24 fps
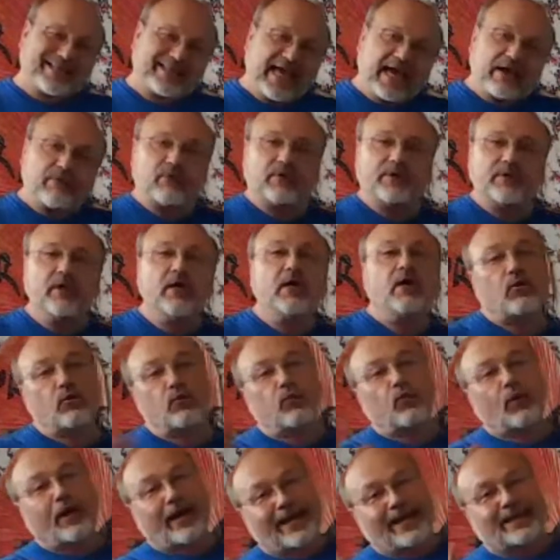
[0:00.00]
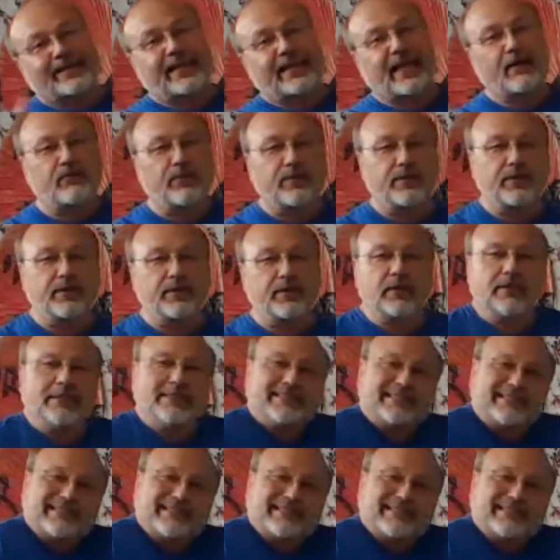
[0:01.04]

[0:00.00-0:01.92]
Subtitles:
I got that one. Ooh, I got that one.